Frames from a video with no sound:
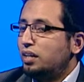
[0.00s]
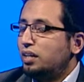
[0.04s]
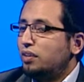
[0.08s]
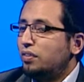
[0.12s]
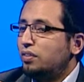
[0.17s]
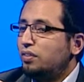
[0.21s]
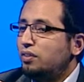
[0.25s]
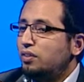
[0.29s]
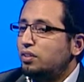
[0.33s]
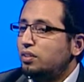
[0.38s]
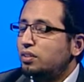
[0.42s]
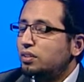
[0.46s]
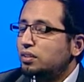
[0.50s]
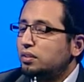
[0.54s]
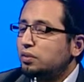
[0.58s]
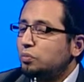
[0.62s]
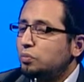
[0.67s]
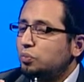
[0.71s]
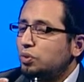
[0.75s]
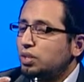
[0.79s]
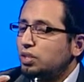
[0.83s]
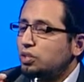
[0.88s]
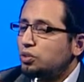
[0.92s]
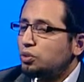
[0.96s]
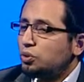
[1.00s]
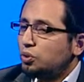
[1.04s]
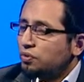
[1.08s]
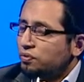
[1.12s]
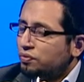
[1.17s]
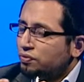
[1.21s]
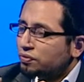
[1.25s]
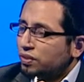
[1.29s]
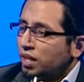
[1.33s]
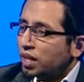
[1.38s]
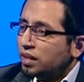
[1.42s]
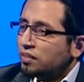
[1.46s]
there we do
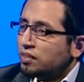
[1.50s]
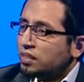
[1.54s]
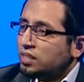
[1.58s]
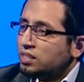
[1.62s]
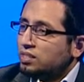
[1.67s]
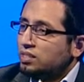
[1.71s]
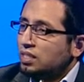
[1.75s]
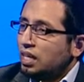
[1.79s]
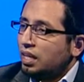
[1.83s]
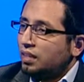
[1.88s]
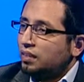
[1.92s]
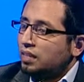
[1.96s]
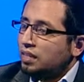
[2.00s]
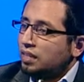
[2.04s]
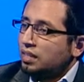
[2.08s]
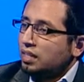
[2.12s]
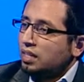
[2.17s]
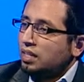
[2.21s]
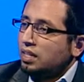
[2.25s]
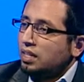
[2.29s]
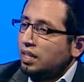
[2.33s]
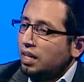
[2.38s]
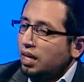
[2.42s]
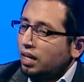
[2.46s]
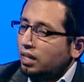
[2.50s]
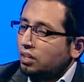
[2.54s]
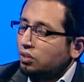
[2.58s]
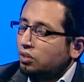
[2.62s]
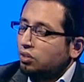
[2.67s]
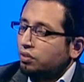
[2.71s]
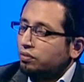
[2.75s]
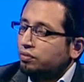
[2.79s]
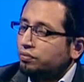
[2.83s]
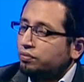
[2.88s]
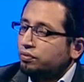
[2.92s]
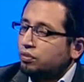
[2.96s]
find this, the lack
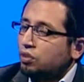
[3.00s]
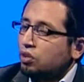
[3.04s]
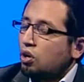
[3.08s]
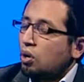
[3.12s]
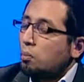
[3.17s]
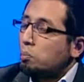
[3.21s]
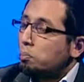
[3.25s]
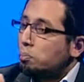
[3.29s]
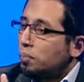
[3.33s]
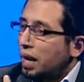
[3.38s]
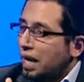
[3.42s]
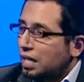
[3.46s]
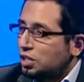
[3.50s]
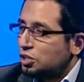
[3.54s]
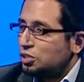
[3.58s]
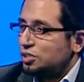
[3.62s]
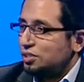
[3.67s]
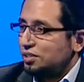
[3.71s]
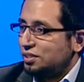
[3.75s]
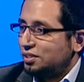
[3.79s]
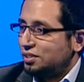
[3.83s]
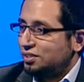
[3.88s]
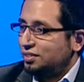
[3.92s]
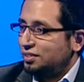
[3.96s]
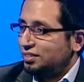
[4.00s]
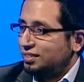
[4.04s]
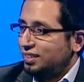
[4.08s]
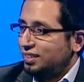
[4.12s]
of compassion